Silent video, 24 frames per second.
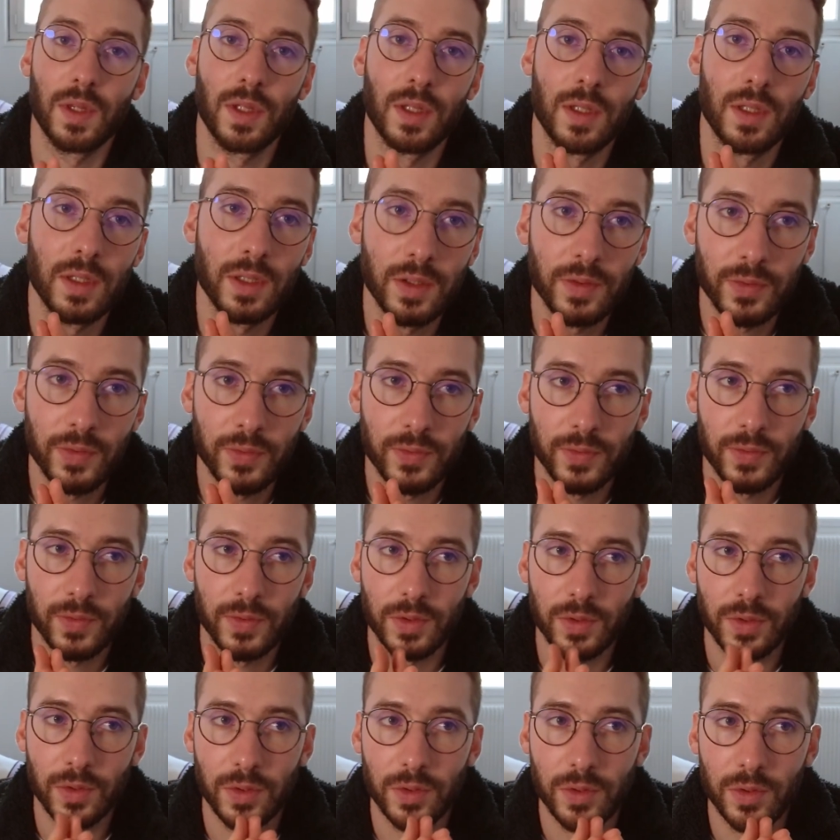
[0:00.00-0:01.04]
if
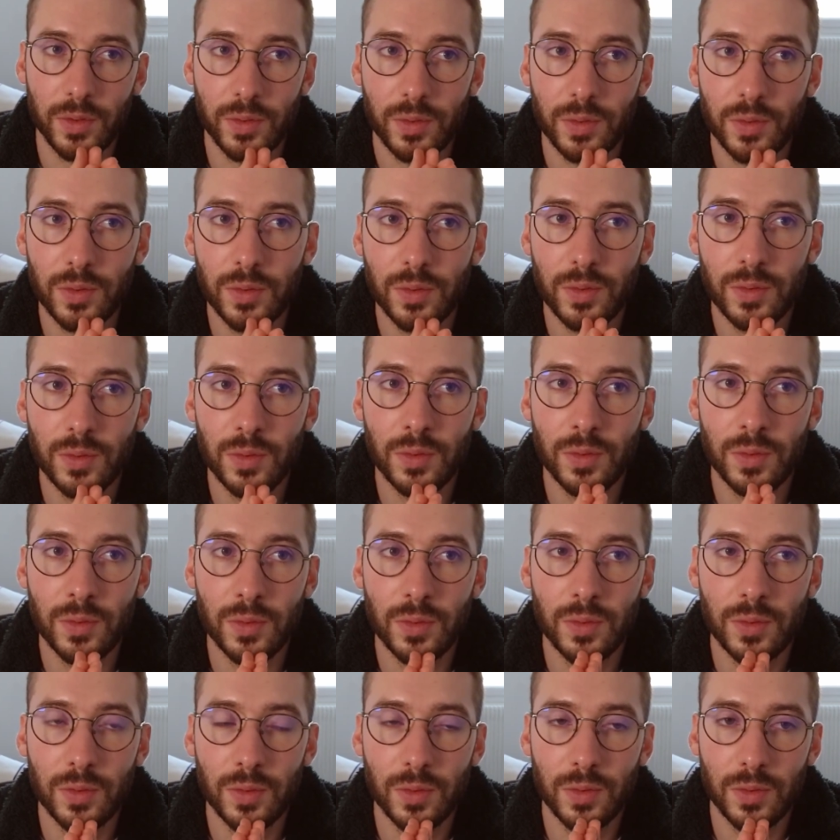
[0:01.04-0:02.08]

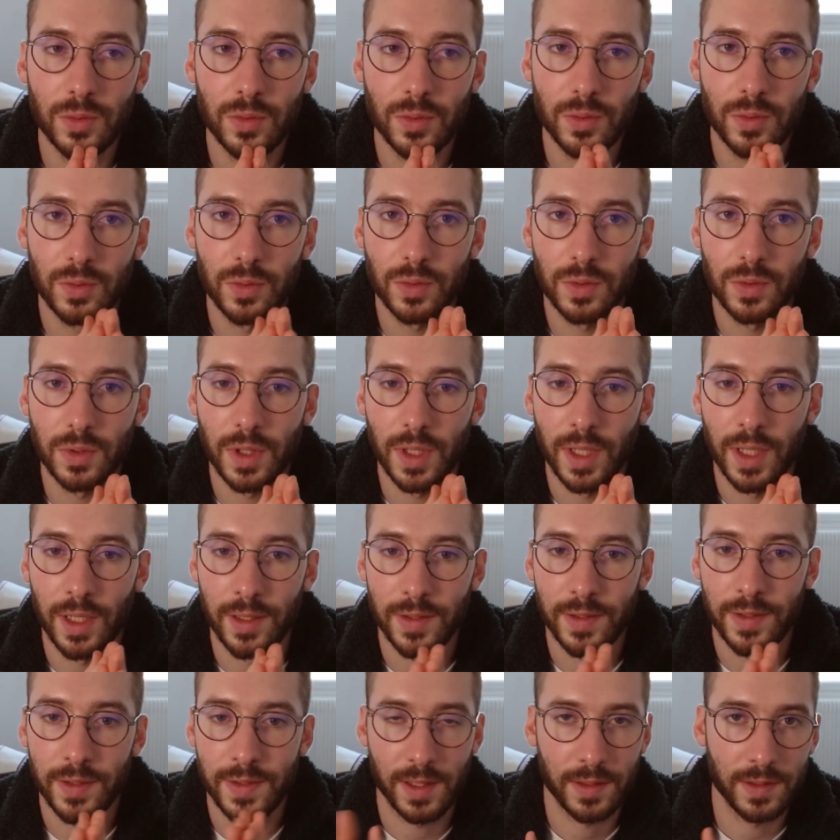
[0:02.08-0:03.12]
you are
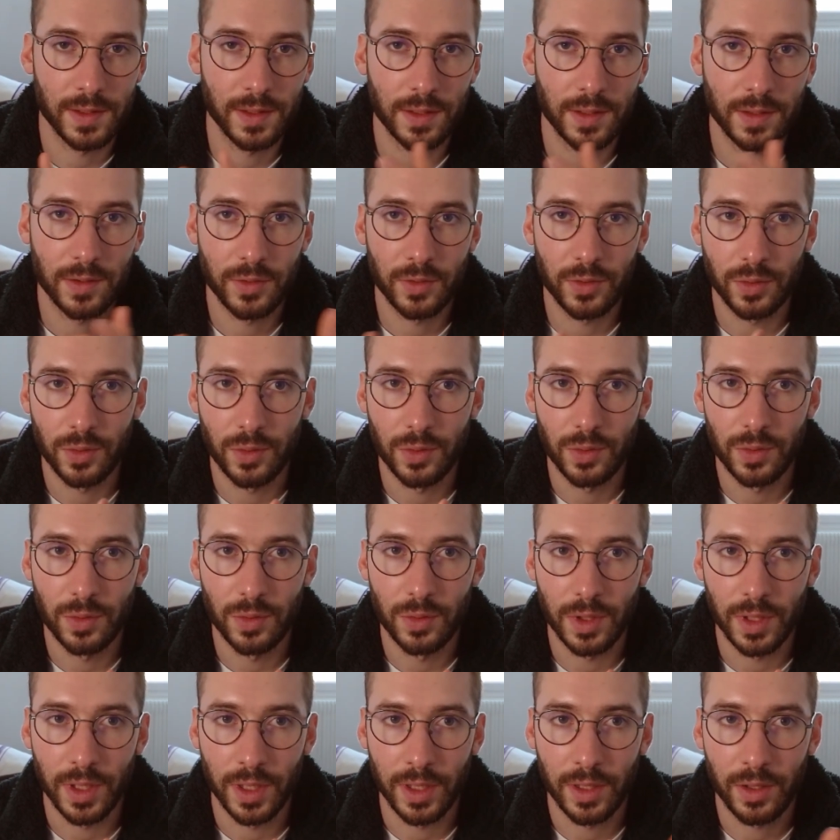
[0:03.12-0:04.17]
starting
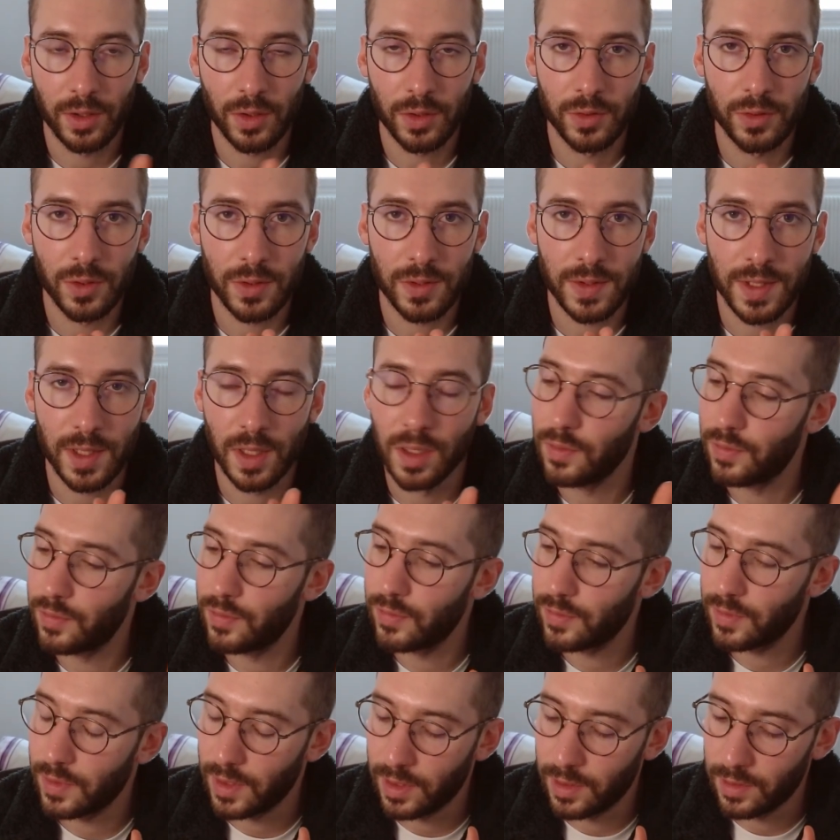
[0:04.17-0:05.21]
to record yourself
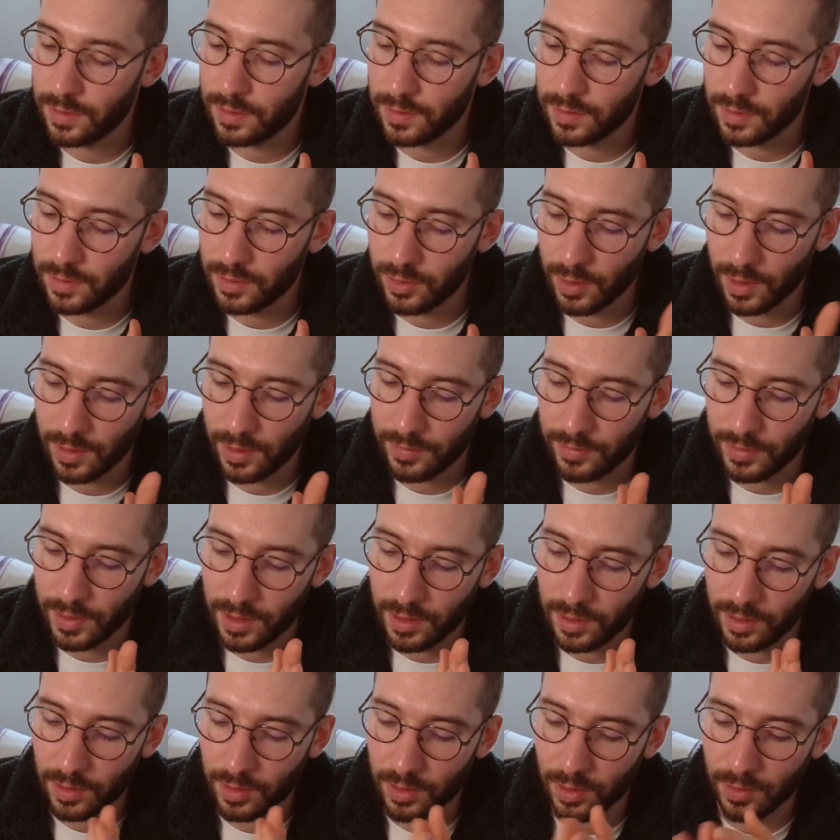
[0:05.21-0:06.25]
and you are
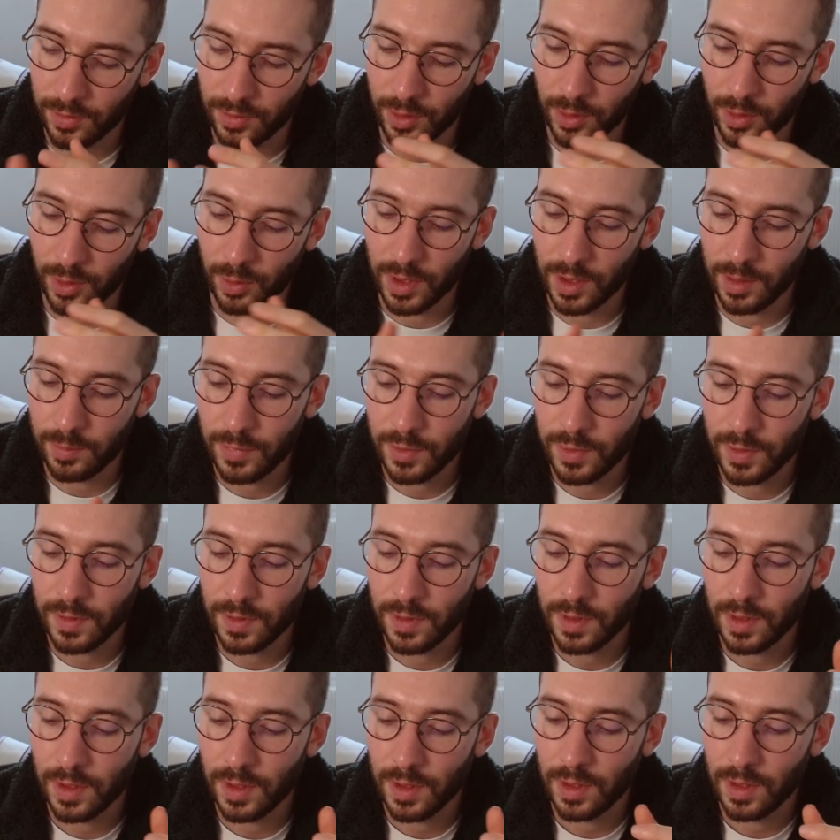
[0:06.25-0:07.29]
feeling overwhelmed,
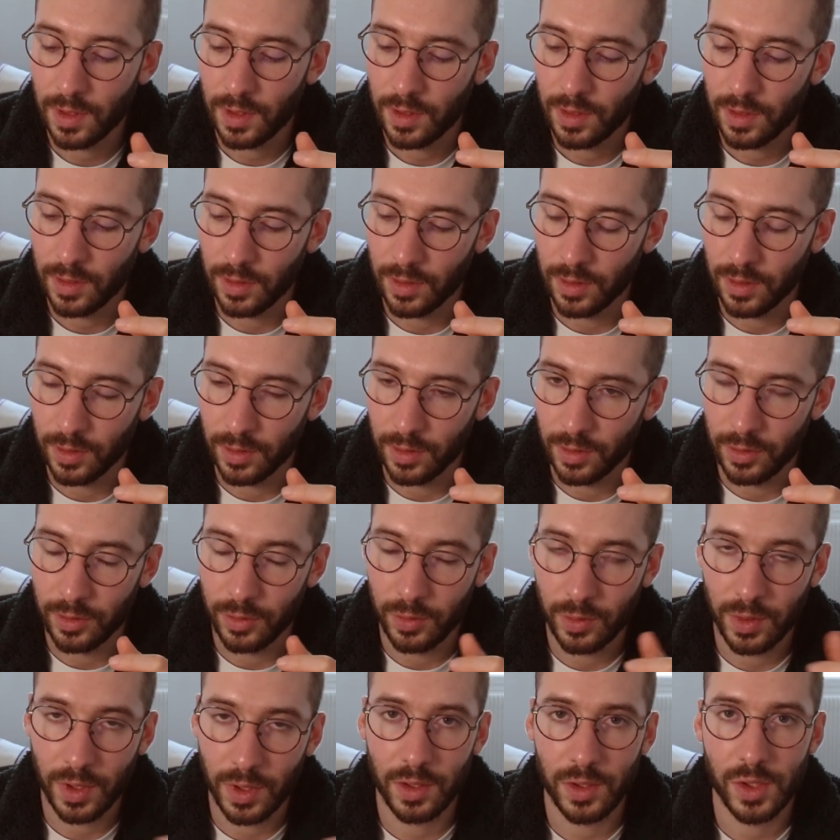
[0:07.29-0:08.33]
you
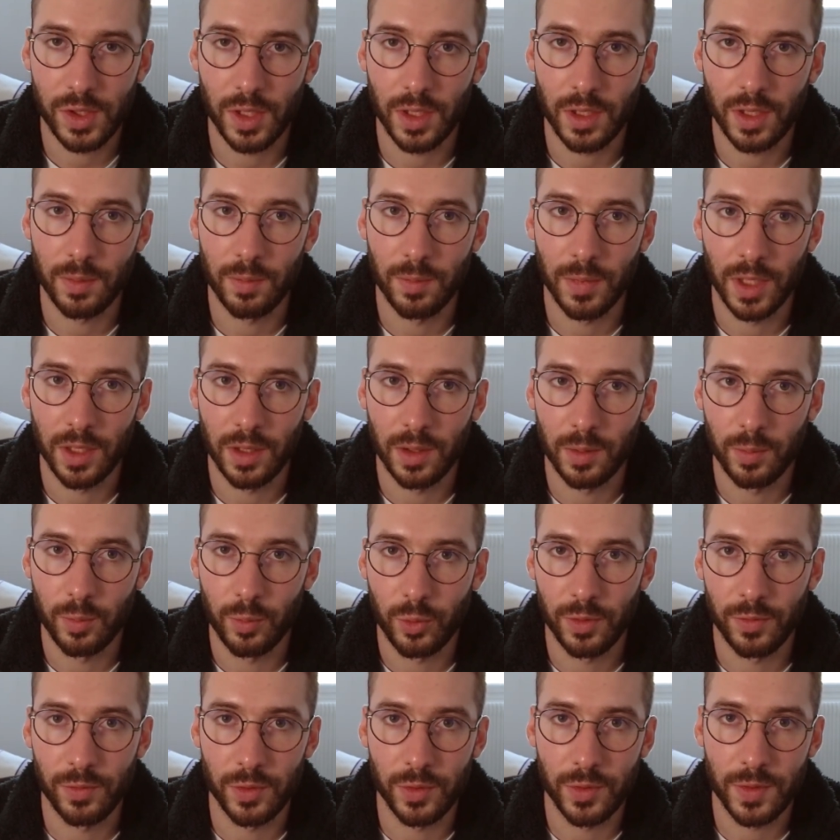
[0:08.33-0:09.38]
can check my
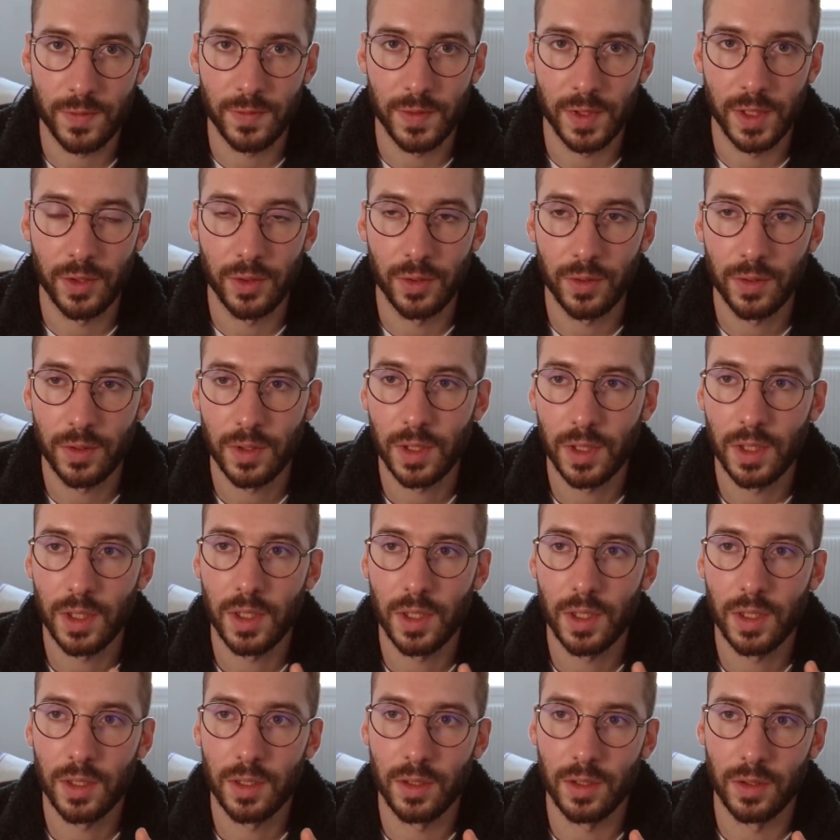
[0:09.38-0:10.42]
previous video.
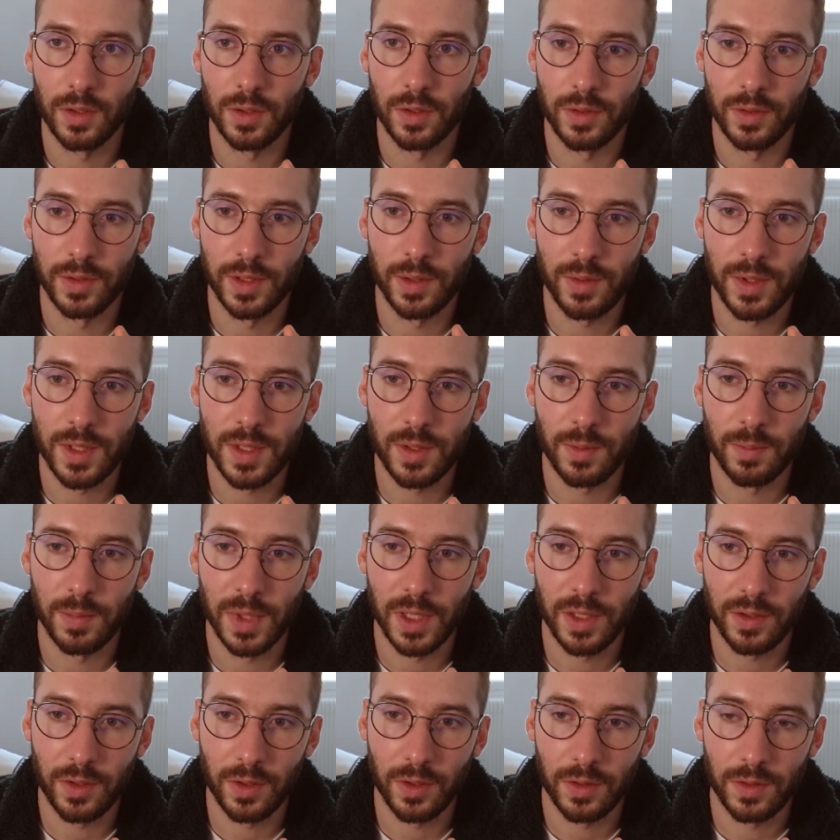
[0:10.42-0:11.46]
There is a
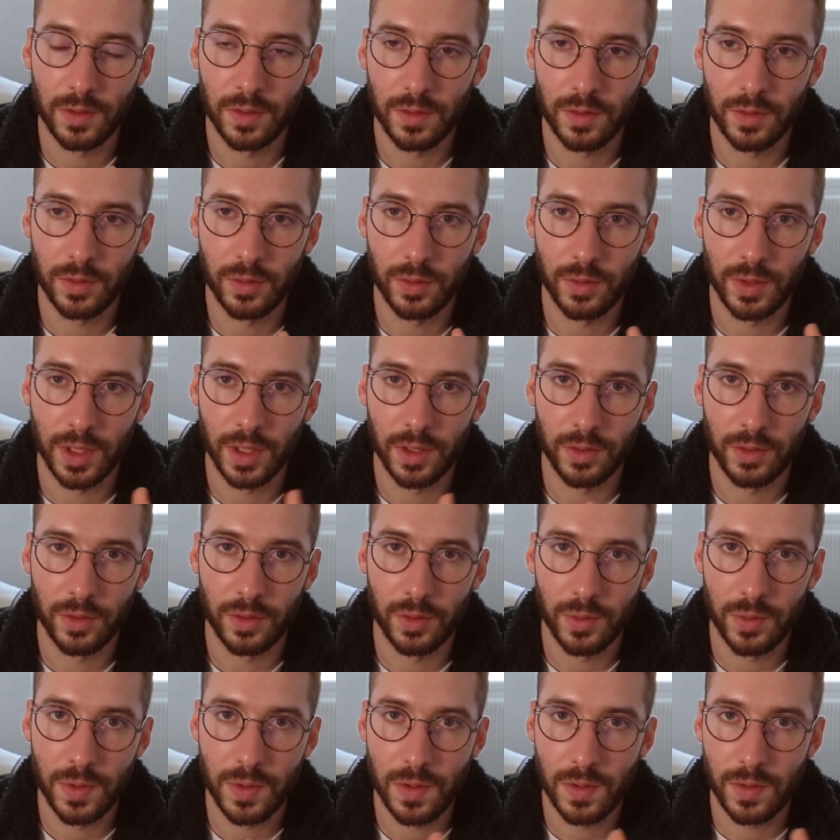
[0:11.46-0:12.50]
method you can
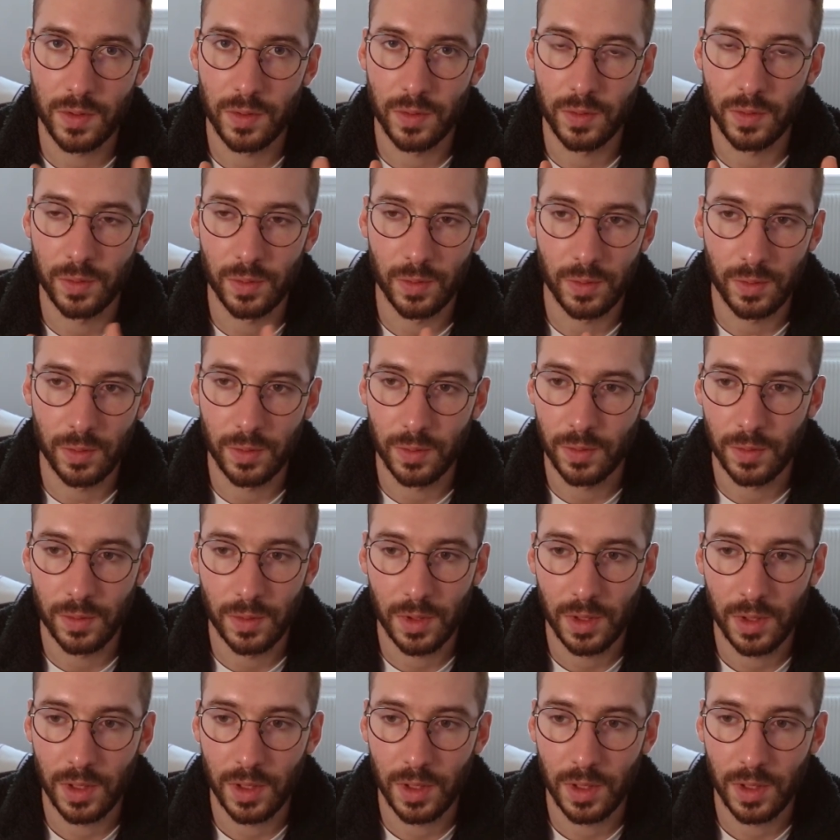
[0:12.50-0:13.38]
use to